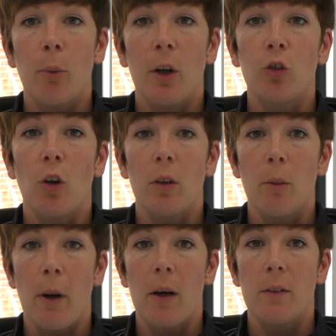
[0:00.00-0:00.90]
pressure on the
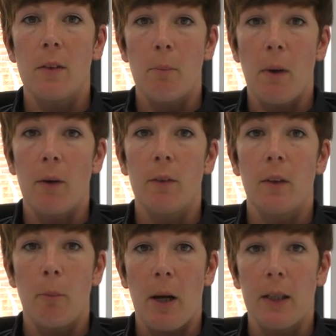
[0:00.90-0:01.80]
bars of the mouth and
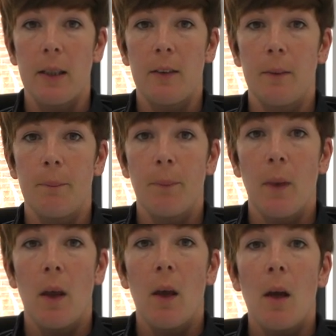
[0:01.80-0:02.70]
the palate.
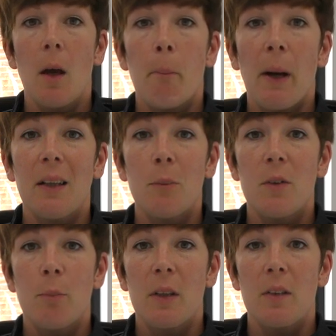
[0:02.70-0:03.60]
Pelhams
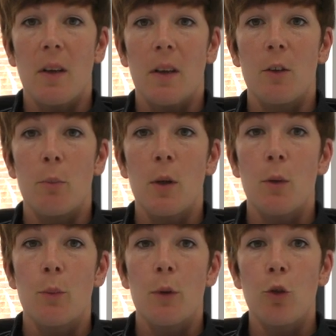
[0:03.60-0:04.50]
have been designed to be
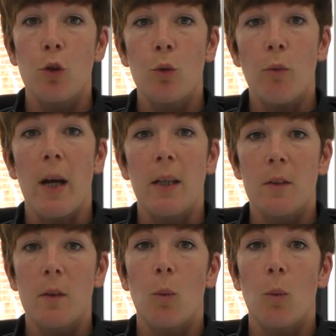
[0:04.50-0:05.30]
used with two reins,